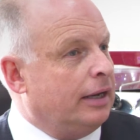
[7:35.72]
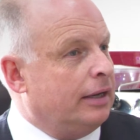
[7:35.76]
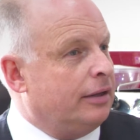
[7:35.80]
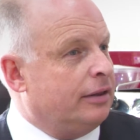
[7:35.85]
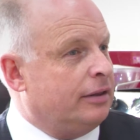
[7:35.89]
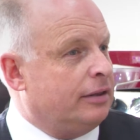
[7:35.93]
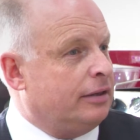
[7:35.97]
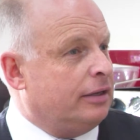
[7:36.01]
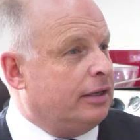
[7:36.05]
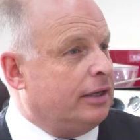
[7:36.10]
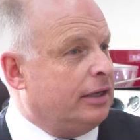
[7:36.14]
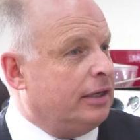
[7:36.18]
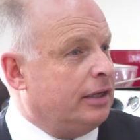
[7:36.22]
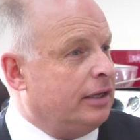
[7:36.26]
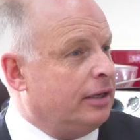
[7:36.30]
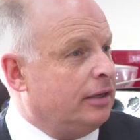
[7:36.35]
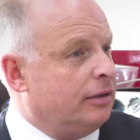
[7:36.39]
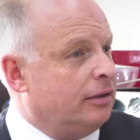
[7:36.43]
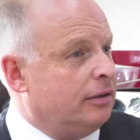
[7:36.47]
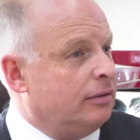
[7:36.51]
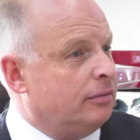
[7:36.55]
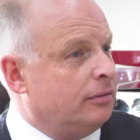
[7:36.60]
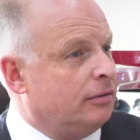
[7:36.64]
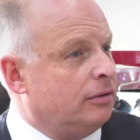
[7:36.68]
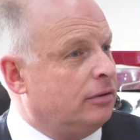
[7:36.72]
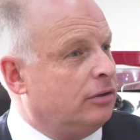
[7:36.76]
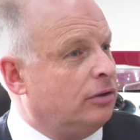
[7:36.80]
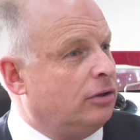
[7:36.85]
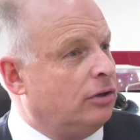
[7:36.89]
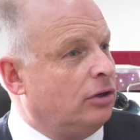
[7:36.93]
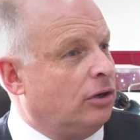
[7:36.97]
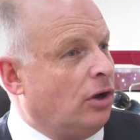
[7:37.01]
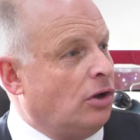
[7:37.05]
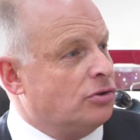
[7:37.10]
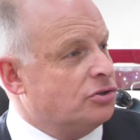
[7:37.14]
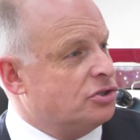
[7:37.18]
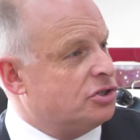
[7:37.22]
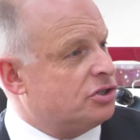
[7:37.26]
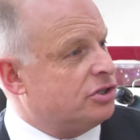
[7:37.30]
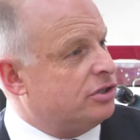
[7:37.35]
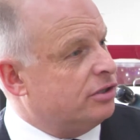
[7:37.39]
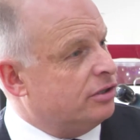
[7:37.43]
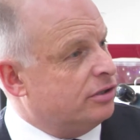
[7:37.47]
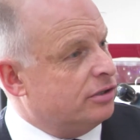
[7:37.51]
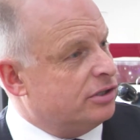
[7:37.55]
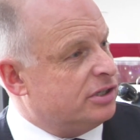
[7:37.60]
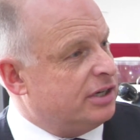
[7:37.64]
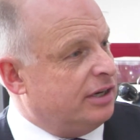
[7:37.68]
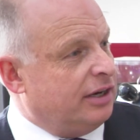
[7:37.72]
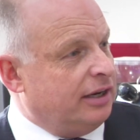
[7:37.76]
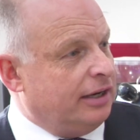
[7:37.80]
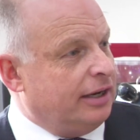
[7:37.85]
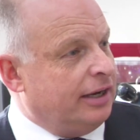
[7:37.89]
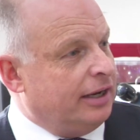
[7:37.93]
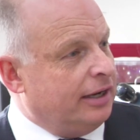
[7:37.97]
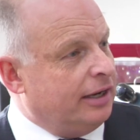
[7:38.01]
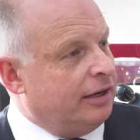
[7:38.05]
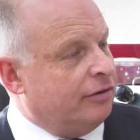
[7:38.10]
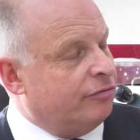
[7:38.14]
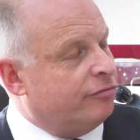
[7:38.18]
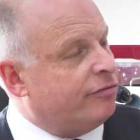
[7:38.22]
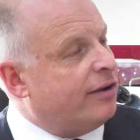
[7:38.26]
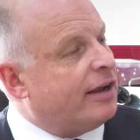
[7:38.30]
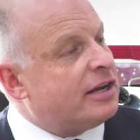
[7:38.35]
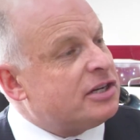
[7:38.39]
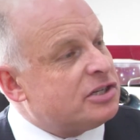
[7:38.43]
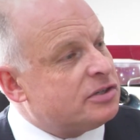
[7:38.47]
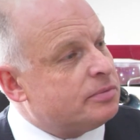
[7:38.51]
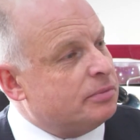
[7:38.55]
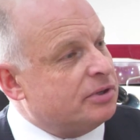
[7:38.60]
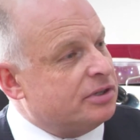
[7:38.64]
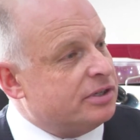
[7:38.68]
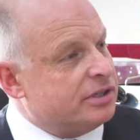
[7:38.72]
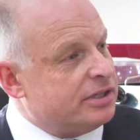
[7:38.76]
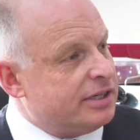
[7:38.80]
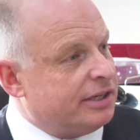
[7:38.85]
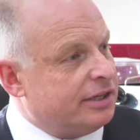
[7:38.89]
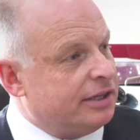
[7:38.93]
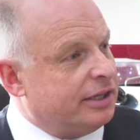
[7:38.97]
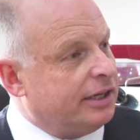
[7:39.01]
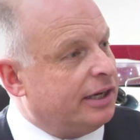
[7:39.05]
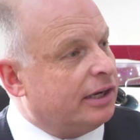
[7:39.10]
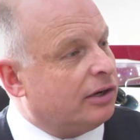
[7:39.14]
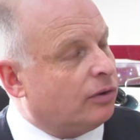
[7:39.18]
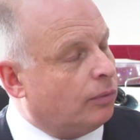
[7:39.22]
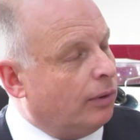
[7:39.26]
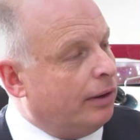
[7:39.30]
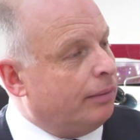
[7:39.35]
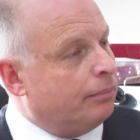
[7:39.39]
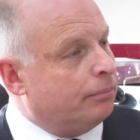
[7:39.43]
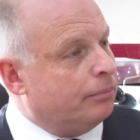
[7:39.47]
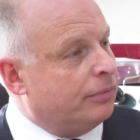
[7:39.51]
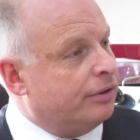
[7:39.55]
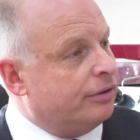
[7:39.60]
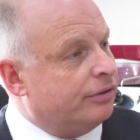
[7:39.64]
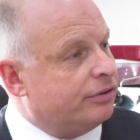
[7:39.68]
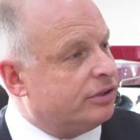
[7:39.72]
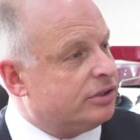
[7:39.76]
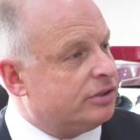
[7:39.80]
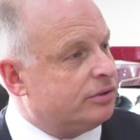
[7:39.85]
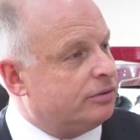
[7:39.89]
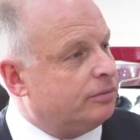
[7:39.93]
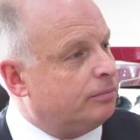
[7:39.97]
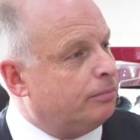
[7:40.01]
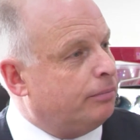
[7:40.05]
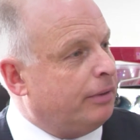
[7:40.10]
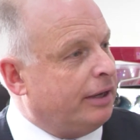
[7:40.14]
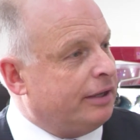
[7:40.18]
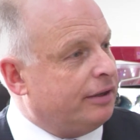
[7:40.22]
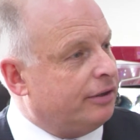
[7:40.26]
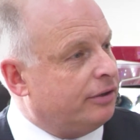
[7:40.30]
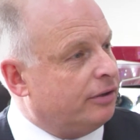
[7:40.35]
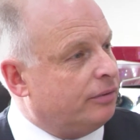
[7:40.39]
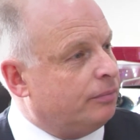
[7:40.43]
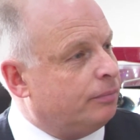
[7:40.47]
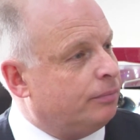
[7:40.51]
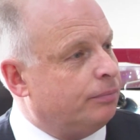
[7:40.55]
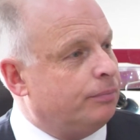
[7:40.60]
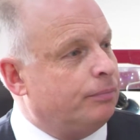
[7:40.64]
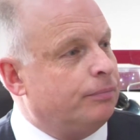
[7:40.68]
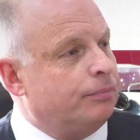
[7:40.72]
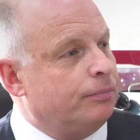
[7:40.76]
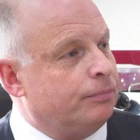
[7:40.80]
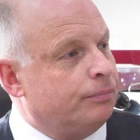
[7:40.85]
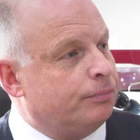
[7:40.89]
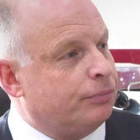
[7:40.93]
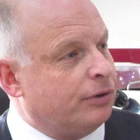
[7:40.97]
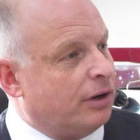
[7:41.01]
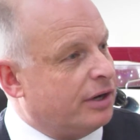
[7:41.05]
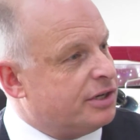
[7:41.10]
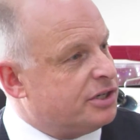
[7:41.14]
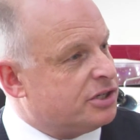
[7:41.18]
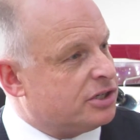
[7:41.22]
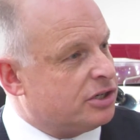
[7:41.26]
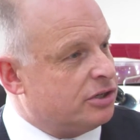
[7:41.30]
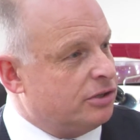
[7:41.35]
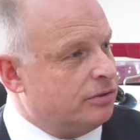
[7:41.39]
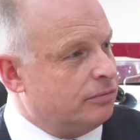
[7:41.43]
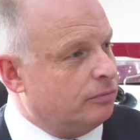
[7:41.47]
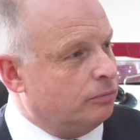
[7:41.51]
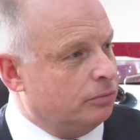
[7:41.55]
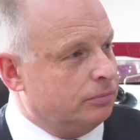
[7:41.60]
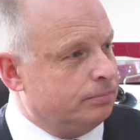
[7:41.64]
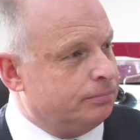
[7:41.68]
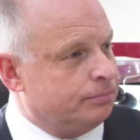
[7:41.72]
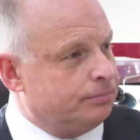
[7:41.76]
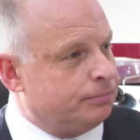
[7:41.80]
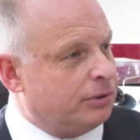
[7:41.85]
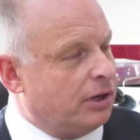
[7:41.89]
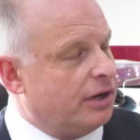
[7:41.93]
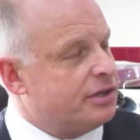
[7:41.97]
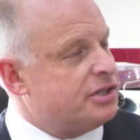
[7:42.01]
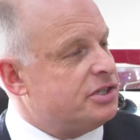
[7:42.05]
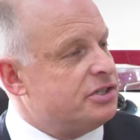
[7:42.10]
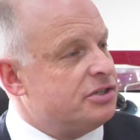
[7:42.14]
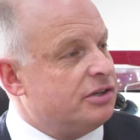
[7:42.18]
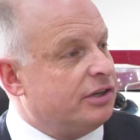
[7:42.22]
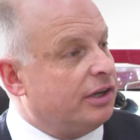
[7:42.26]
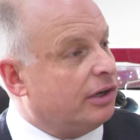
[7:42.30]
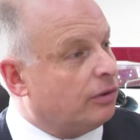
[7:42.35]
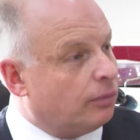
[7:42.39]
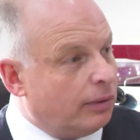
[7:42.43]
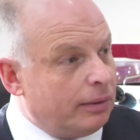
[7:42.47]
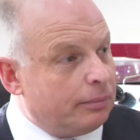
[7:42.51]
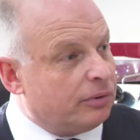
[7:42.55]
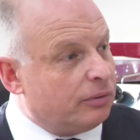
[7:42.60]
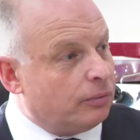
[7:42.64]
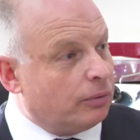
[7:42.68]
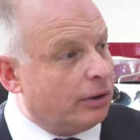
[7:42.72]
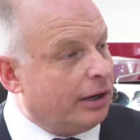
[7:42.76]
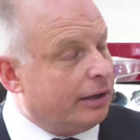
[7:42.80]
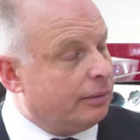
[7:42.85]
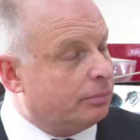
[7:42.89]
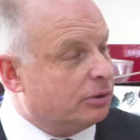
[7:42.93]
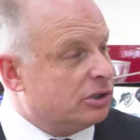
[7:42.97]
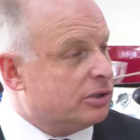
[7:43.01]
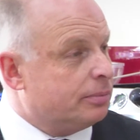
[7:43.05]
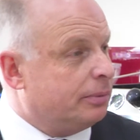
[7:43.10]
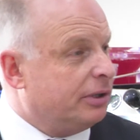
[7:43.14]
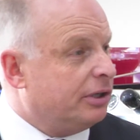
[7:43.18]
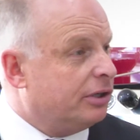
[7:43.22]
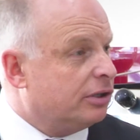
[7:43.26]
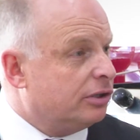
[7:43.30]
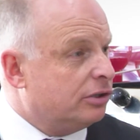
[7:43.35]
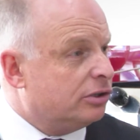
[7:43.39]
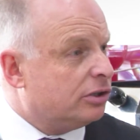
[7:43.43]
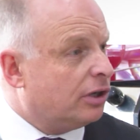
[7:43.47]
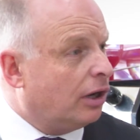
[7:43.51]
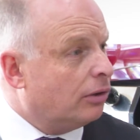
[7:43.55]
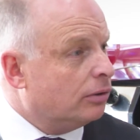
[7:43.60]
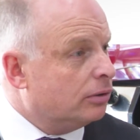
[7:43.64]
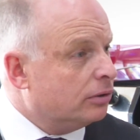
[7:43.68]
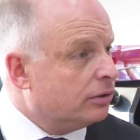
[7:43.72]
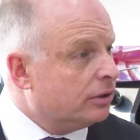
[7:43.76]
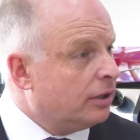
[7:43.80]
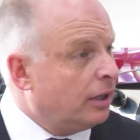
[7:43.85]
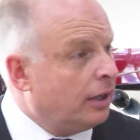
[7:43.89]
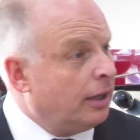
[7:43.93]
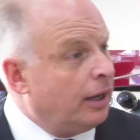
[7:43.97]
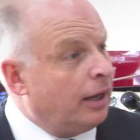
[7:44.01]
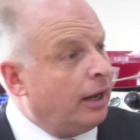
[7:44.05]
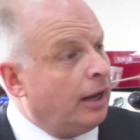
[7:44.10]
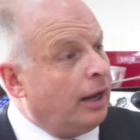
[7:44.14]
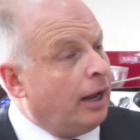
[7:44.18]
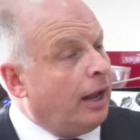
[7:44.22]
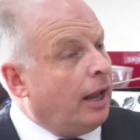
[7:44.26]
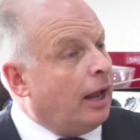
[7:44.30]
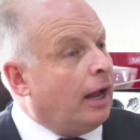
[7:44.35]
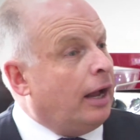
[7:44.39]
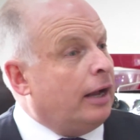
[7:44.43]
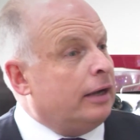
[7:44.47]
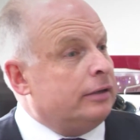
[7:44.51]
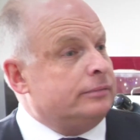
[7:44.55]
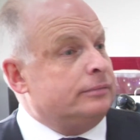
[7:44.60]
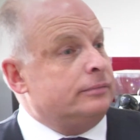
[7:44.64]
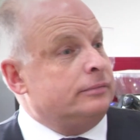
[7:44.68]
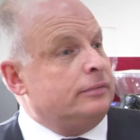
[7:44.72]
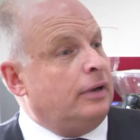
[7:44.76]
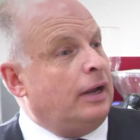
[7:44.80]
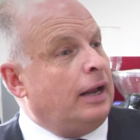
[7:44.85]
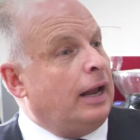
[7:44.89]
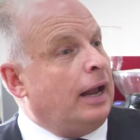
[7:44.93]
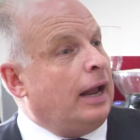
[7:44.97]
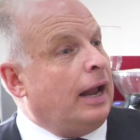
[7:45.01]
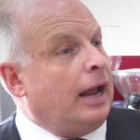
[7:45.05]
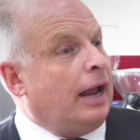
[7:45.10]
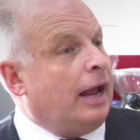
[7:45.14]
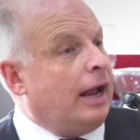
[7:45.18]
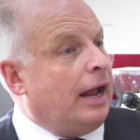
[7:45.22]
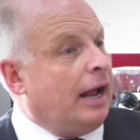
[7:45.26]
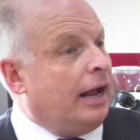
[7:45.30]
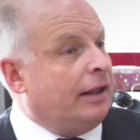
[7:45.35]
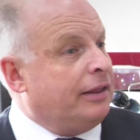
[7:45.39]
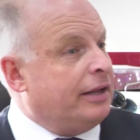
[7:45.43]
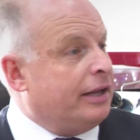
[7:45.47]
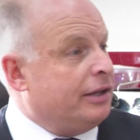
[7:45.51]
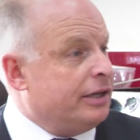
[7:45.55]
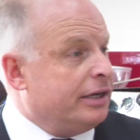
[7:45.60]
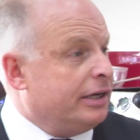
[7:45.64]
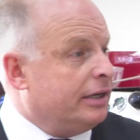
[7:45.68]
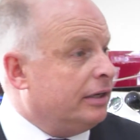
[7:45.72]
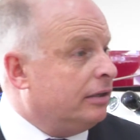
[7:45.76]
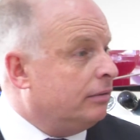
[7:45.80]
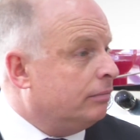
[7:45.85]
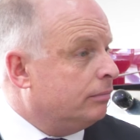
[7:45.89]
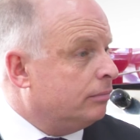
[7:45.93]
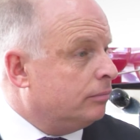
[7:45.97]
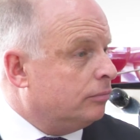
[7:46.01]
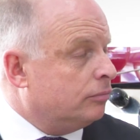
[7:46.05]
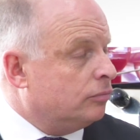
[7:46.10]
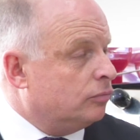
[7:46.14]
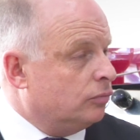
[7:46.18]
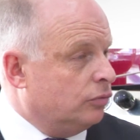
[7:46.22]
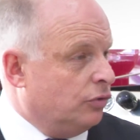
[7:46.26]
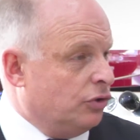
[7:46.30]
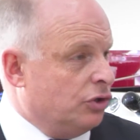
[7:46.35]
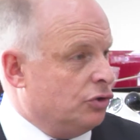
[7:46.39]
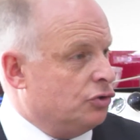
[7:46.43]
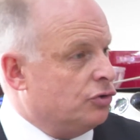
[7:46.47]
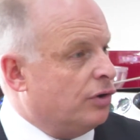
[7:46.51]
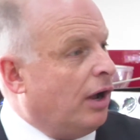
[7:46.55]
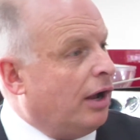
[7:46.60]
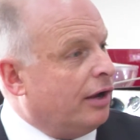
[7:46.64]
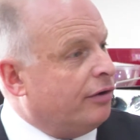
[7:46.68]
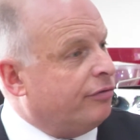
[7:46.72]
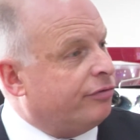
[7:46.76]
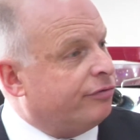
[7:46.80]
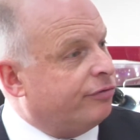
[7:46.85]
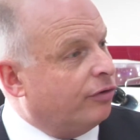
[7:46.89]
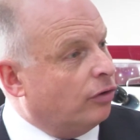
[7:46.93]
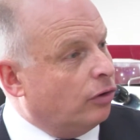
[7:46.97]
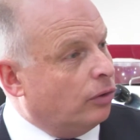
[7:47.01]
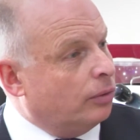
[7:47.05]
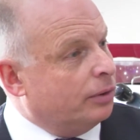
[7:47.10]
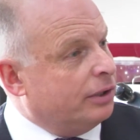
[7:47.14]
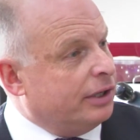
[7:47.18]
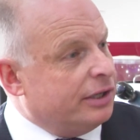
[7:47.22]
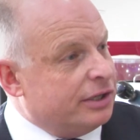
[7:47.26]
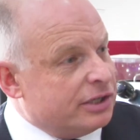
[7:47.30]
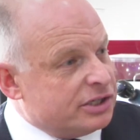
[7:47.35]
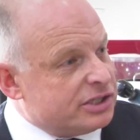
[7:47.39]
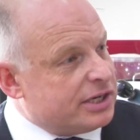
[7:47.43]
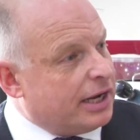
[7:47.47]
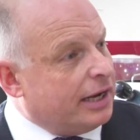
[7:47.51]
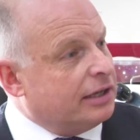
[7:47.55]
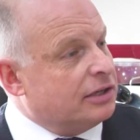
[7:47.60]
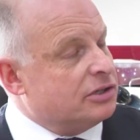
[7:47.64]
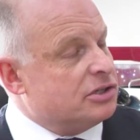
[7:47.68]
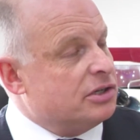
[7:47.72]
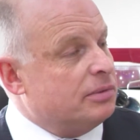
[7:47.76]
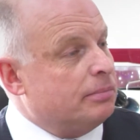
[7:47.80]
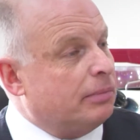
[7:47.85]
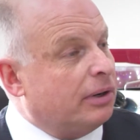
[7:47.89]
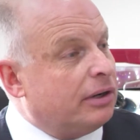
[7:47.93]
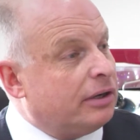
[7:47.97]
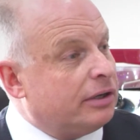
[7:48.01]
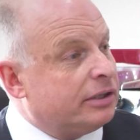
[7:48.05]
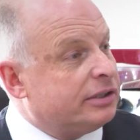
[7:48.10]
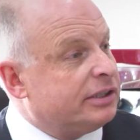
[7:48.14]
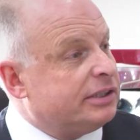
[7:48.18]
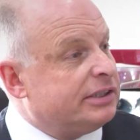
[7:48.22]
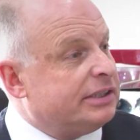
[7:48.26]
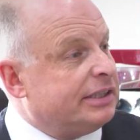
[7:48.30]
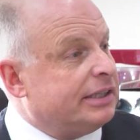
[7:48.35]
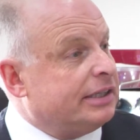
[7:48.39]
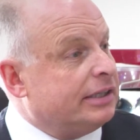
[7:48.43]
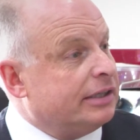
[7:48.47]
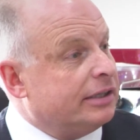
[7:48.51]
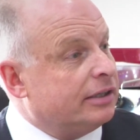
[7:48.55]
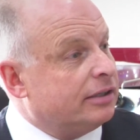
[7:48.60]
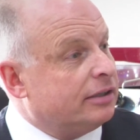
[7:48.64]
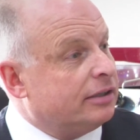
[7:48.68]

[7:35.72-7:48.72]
The constant investment in the equipment meant that prices of the equipment were able to be controlled. And then the drive forward in the sales and marketing